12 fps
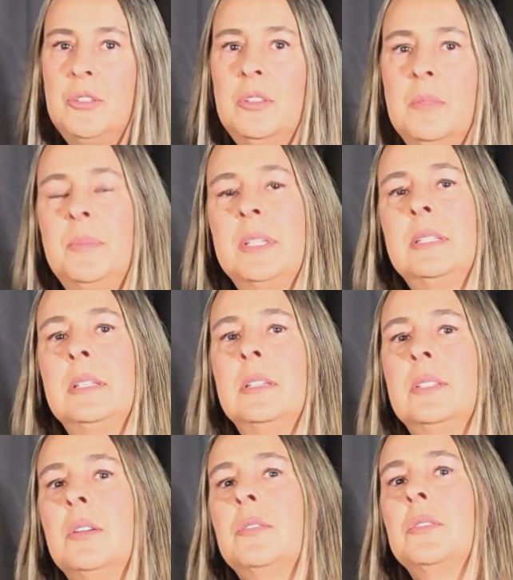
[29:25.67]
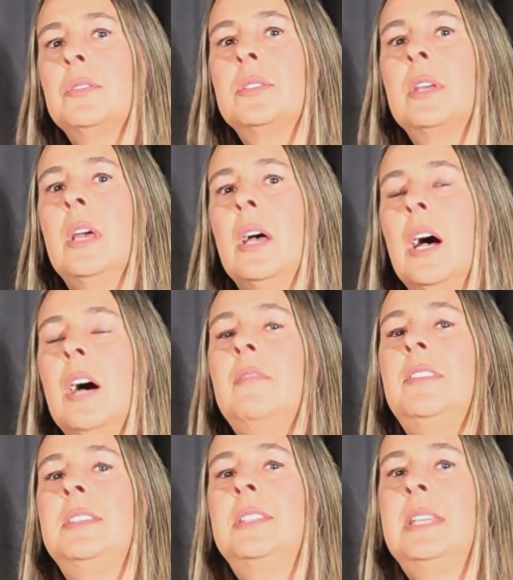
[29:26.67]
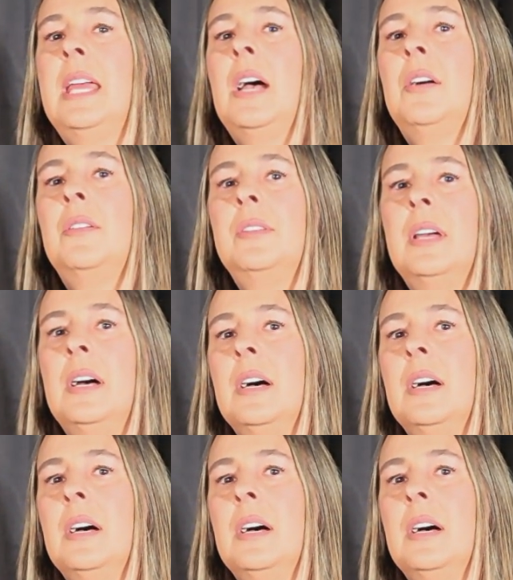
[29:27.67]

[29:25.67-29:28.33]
business owners of this town,